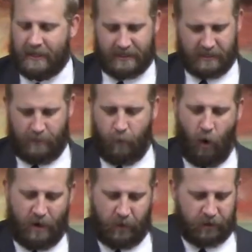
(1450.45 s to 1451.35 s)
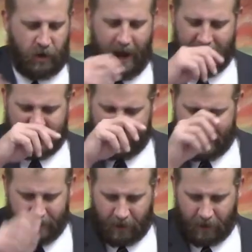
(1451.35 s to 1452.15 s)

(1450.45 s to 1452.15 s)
This is a point we're trying to get